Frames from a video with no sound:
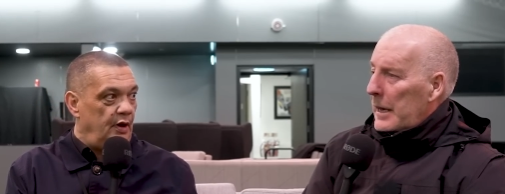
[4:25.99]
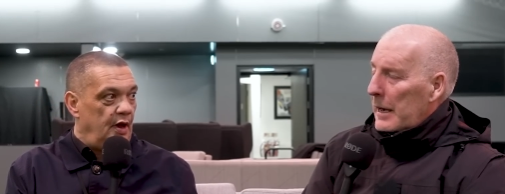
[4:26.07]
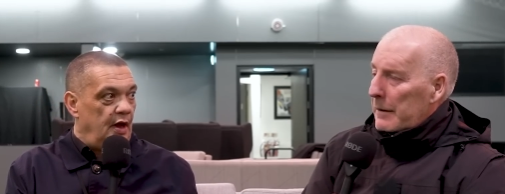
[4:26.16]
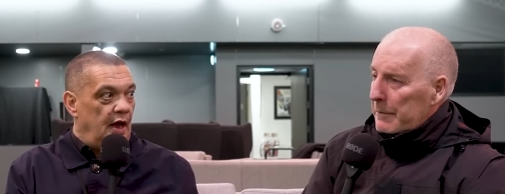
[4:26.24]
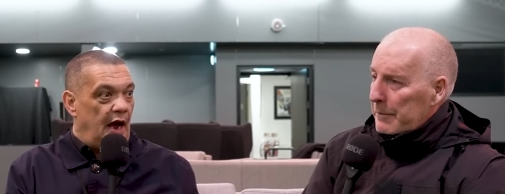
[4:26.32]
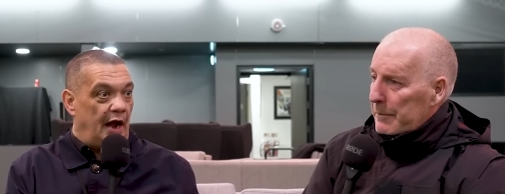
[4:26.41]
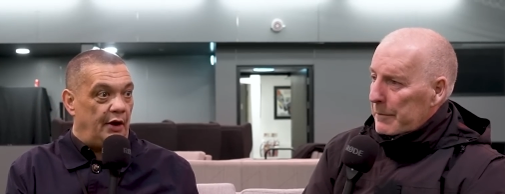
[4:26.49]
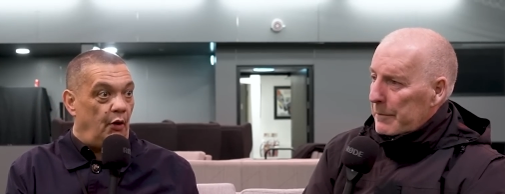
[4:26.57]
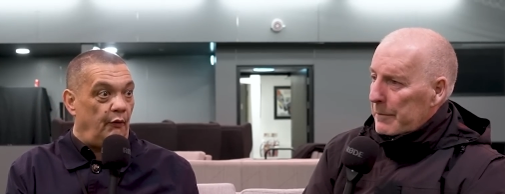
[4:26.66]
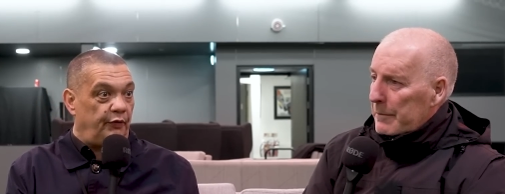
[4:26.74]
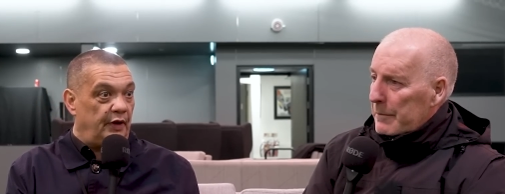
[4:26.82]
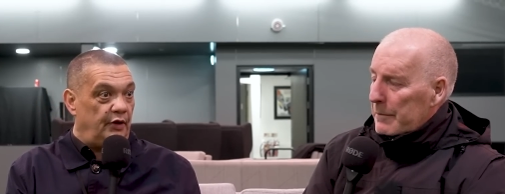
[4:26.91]
Speaker 1: Yeah, and
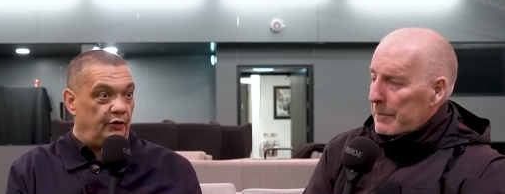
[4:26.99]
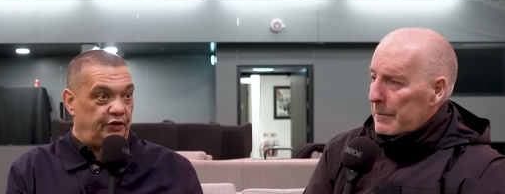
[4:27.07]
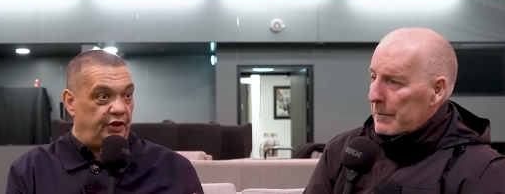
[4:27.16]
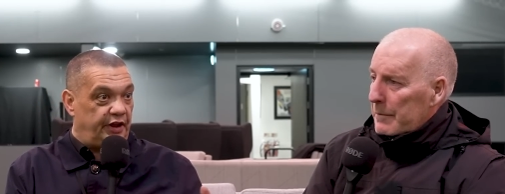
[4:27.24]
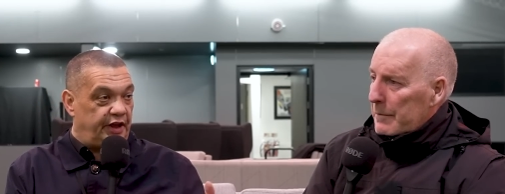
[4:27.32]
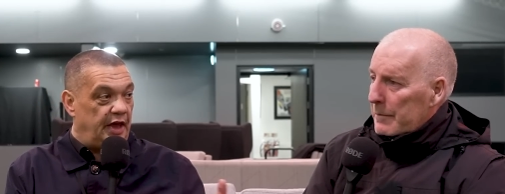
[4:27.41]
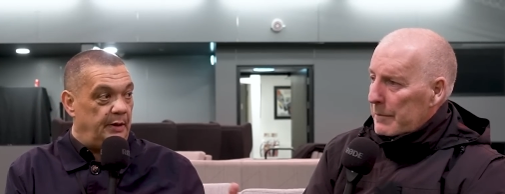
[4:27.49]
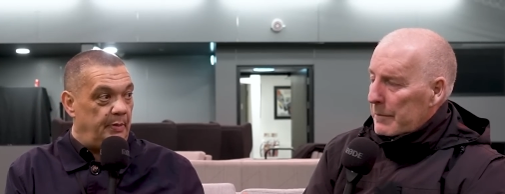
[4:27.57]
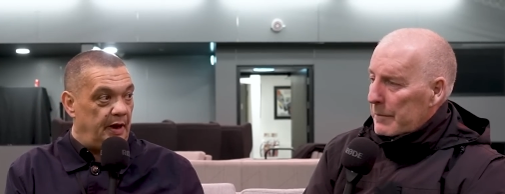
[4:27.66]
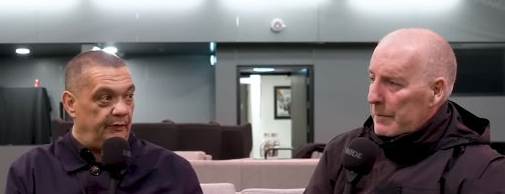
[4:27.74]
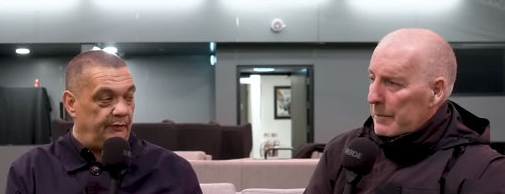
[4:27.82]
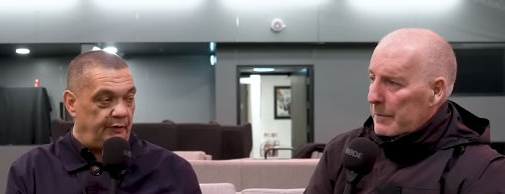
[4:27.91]
hopefully they keep
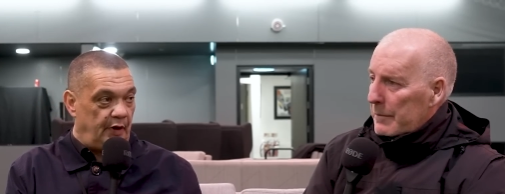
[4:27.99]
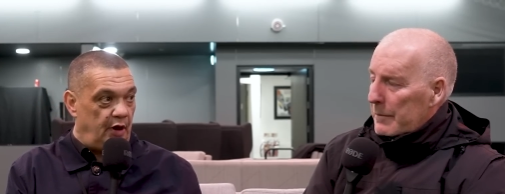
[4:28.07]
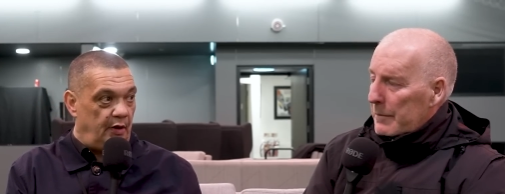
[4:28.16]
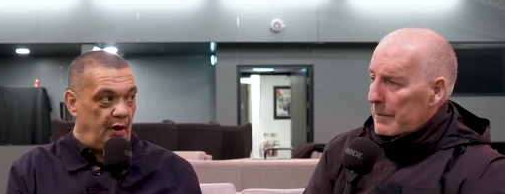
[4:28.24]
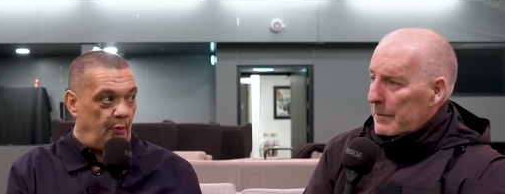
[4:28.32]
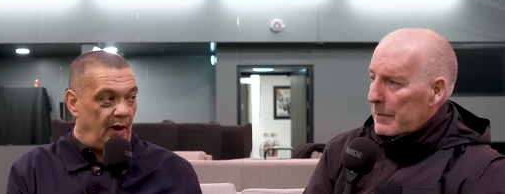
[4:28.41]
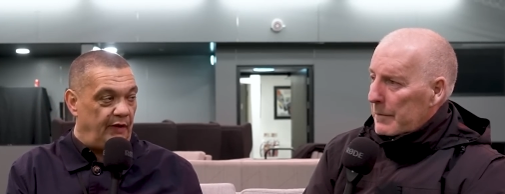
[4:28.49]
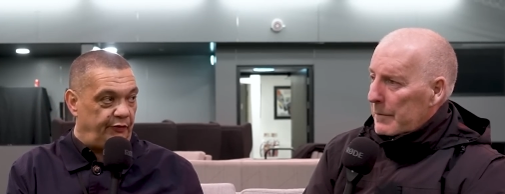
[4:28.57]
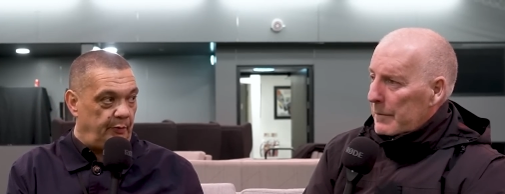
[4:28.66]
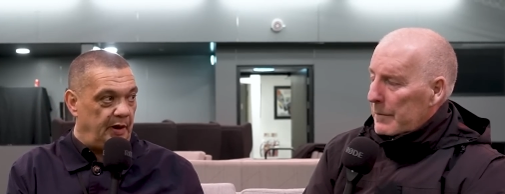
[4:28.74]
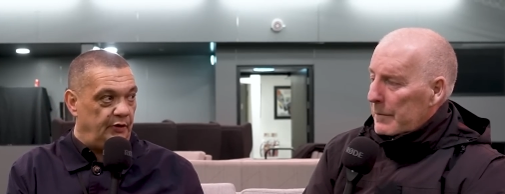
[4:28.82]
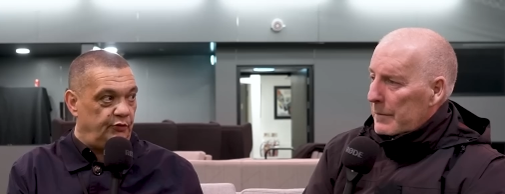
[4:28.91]
uh, away
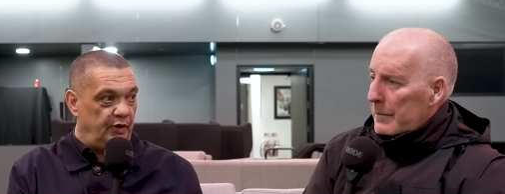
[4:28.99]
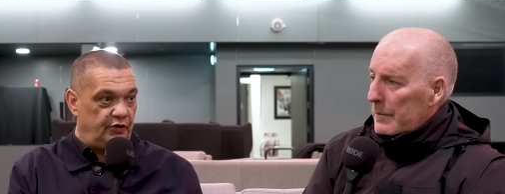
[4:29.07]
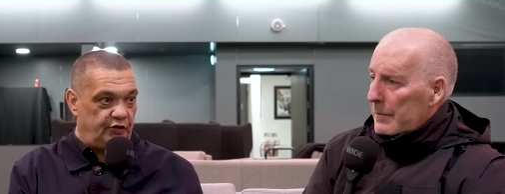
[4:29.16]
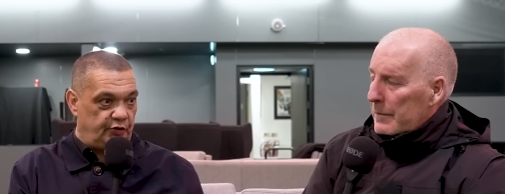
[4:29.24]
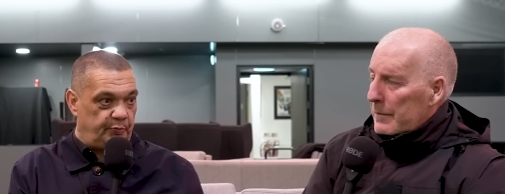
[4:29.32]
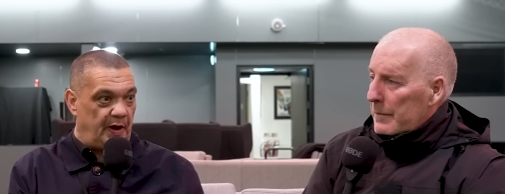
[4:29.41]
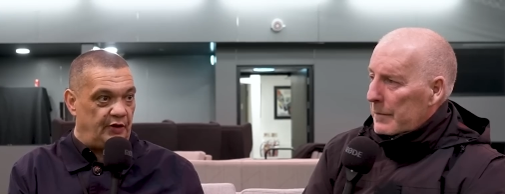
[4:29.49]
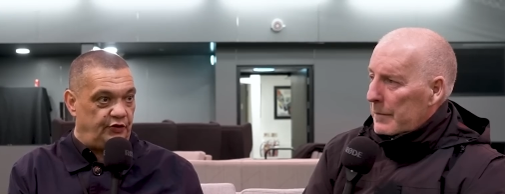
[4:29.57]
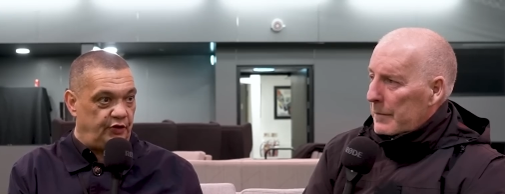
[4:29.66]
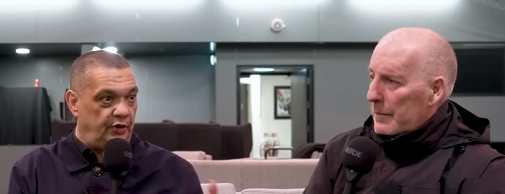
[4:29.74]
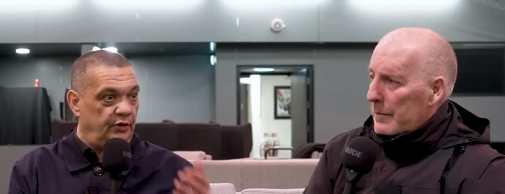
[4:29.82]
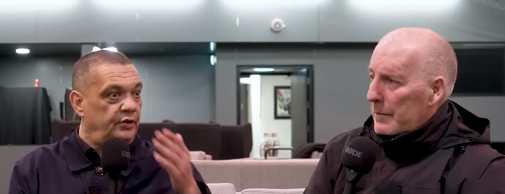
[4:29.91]
from injury and
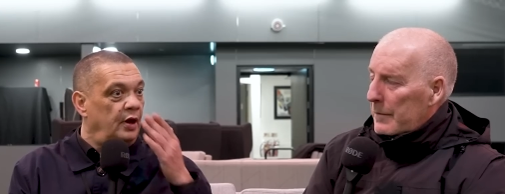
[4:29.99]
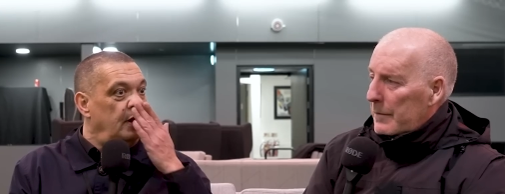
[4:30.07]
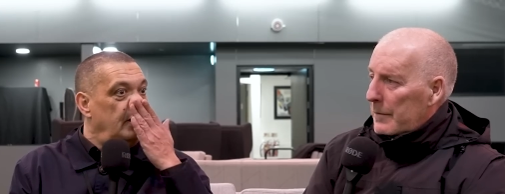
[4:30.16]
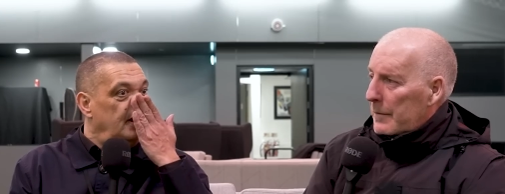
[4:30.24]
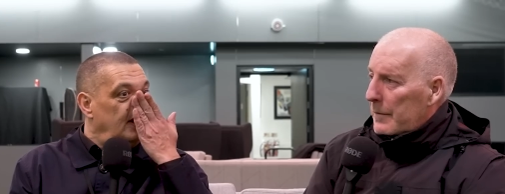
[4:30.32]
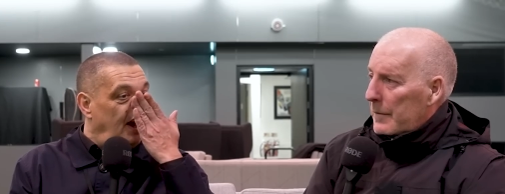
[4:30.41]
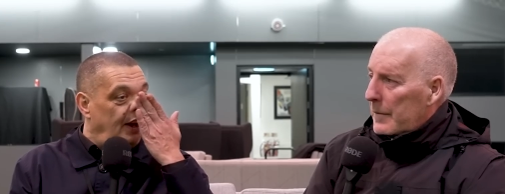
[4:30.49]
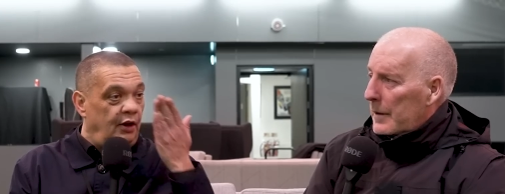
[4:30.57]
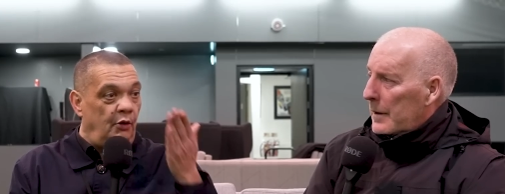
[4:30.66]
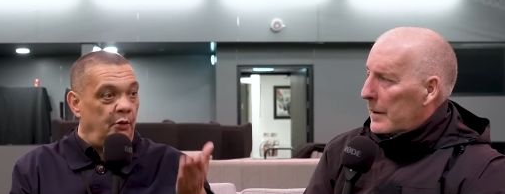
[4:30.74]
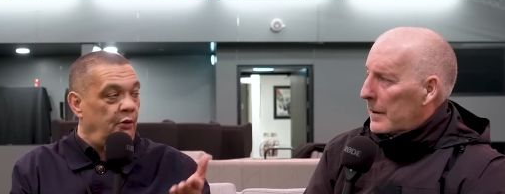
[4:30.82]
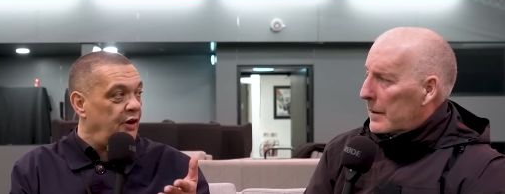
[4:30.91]
suspensions and they
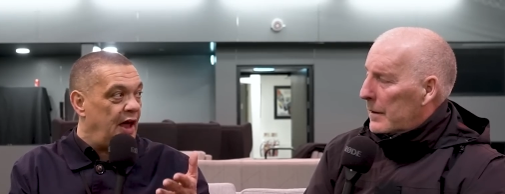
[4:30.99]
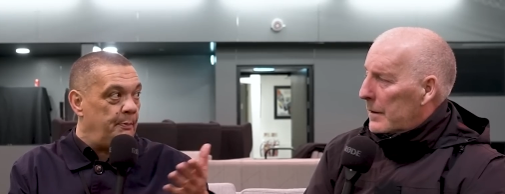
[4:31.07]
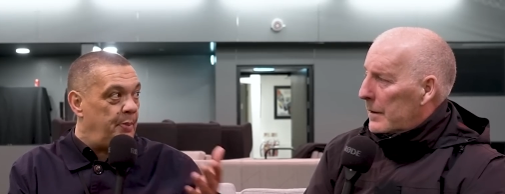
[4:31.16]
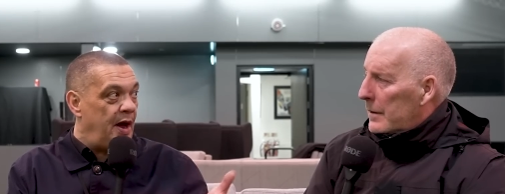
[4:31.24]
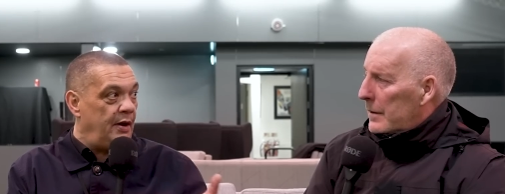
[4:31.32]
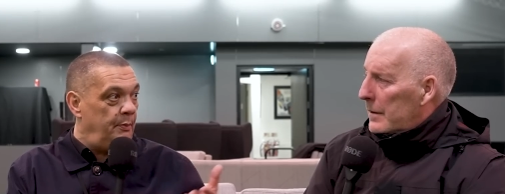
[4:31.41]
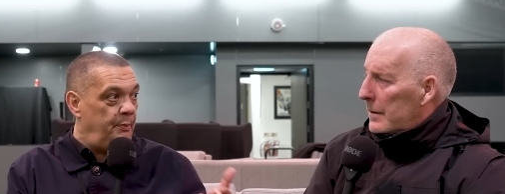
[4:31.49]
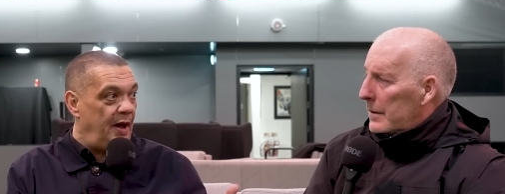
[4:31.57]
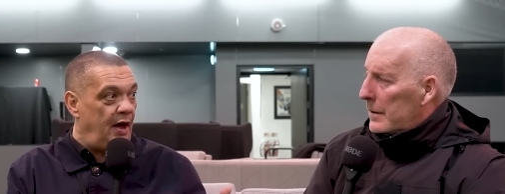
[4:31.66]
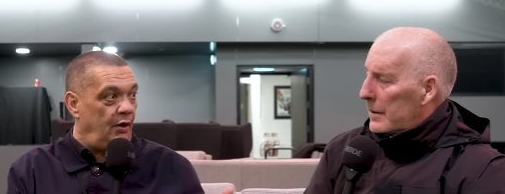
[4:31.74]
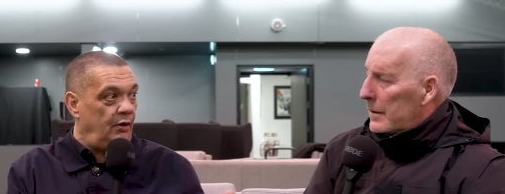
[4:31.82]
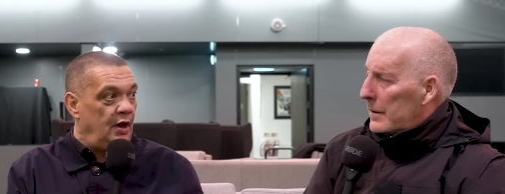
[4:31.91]
only get better and
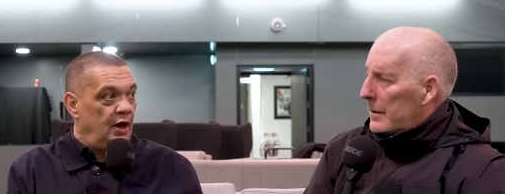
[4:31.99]
better.